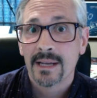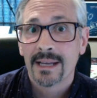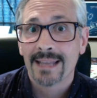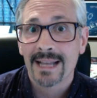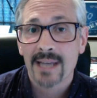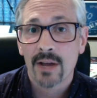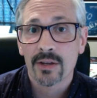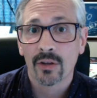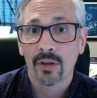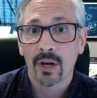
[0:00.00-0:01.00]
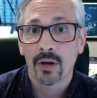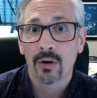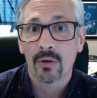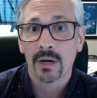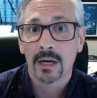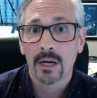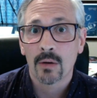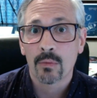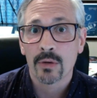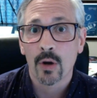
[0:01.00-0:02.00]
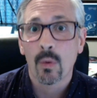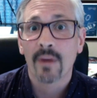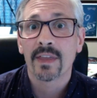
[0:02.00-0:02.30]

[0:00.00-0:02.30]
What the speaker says: That's how you'll know what